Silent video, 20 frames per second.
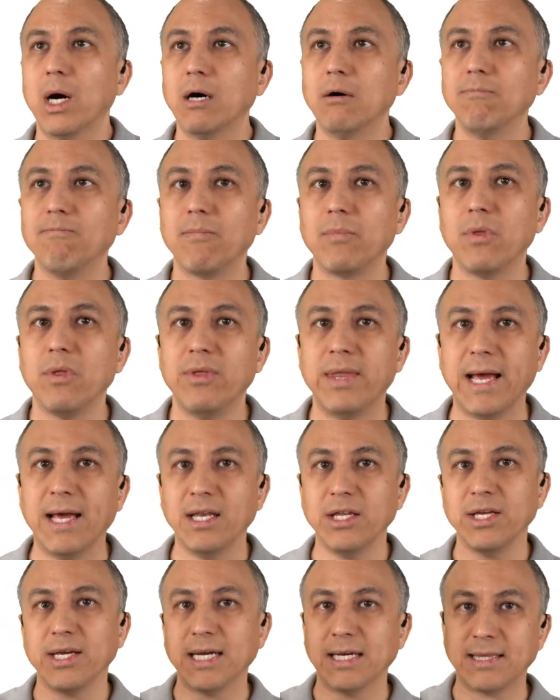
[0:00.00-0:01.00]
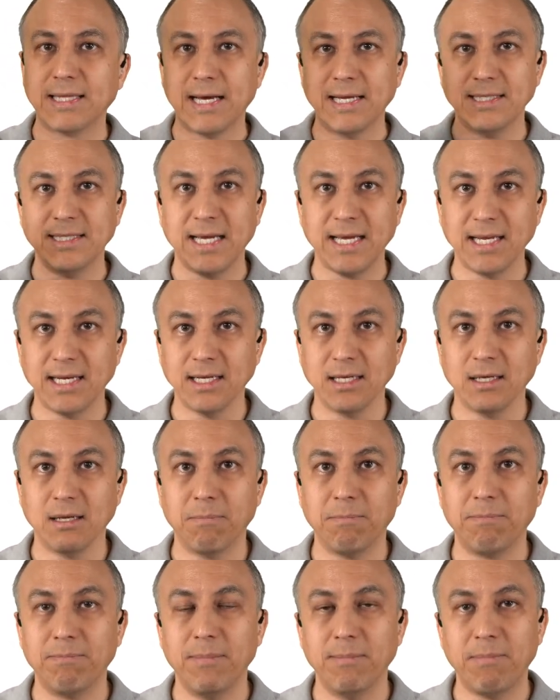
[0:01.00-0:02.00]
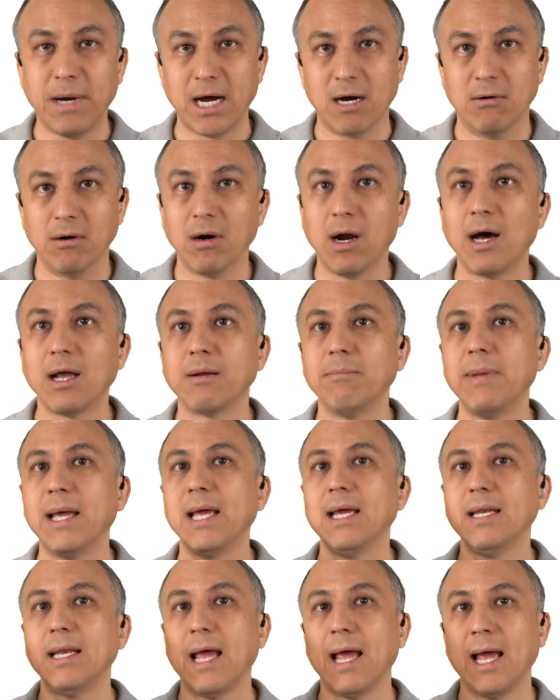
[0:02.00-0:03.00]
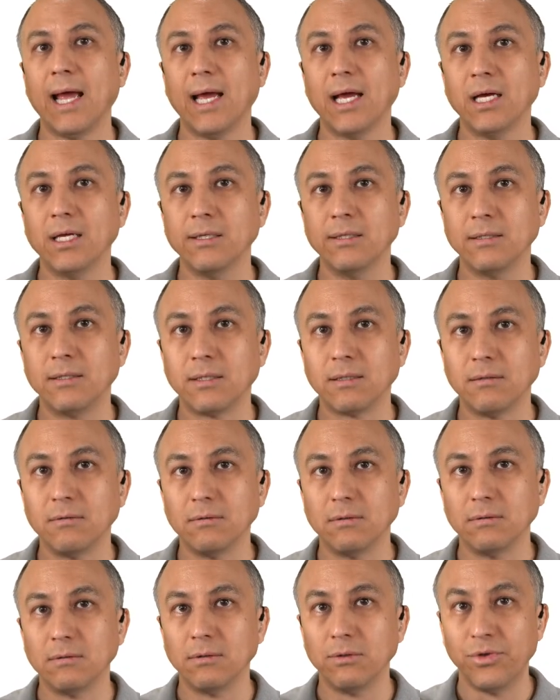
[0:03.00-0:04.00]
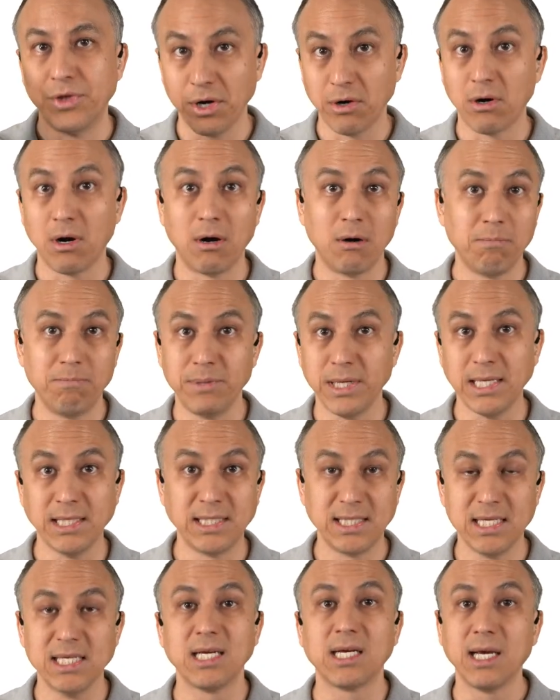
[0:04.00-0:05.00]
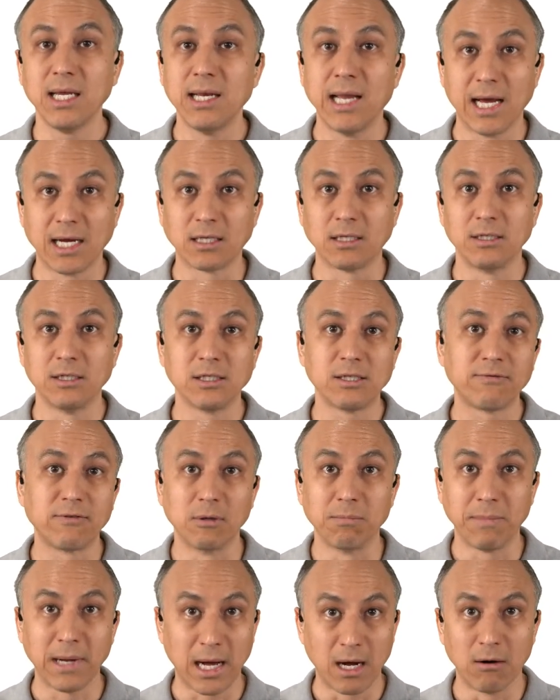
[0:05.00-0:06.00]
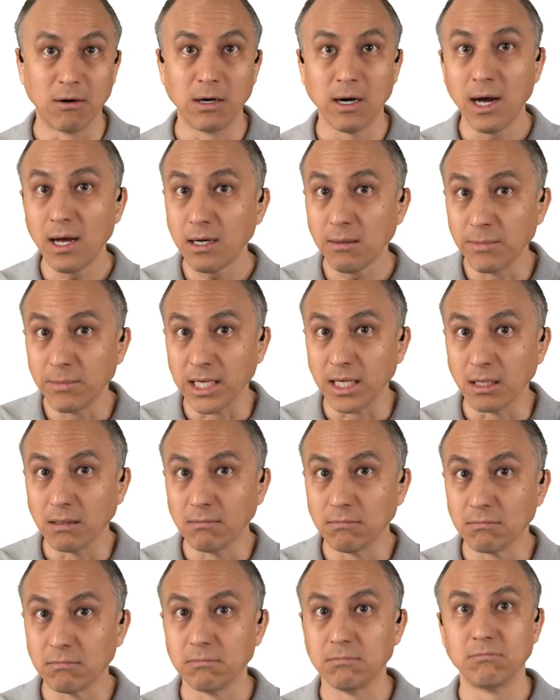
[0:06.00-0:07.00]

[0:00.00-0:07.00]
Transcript: Well, then you get that data in the Power Automate, and there are BC connectors for Power Automate.